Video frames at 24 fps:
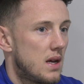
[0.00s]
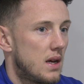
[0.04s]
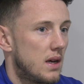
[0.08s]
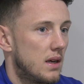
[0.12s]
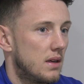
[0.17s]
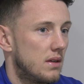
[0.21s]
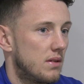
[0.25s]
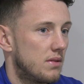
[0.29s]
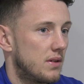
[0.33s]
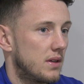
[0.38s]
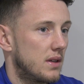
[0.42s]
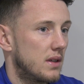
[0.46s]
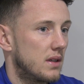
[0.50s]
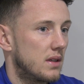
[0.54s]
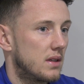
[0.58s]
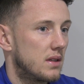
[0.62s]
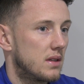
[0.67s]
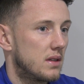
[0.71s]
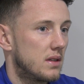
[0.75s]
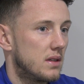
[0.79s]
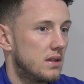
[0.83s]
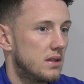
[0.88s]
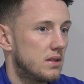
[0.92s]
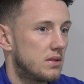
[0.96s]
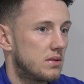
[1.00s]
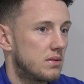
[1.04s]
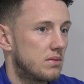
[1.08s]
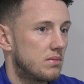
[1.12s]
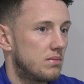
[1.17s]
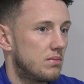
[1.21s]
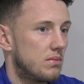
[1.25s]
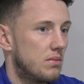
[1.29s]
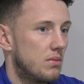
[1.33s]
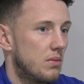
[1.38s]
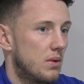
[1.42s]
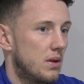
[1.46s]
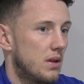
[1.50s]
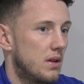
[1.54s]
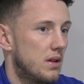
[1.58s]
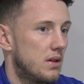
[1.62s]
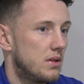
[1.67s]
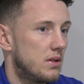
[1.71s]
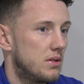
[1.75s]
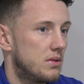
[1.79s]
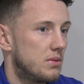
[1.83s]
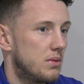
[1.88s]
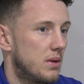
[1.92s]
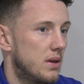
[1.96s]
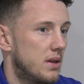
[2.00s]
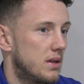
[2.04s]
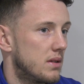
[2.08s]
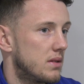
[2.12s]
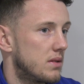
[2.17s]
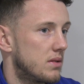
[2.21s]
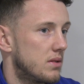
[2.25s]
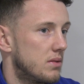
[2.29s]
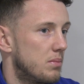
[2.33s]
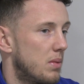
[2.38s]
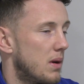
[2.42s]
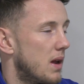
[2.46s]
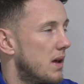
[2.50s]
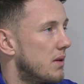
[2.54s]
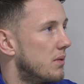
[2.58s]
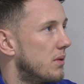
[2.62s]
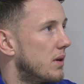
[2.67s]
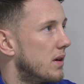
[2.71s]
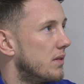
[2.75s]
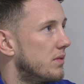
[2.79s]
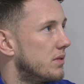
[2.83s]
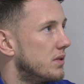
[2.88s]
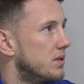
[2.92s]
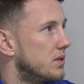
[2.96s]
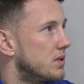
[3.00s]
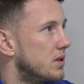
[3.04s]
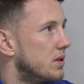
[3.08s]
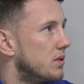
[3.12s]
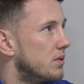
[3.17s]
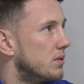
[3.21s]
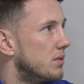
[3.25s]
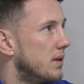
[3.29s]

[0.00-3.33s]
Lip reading: and I think it's one of those where you play wherever you're told,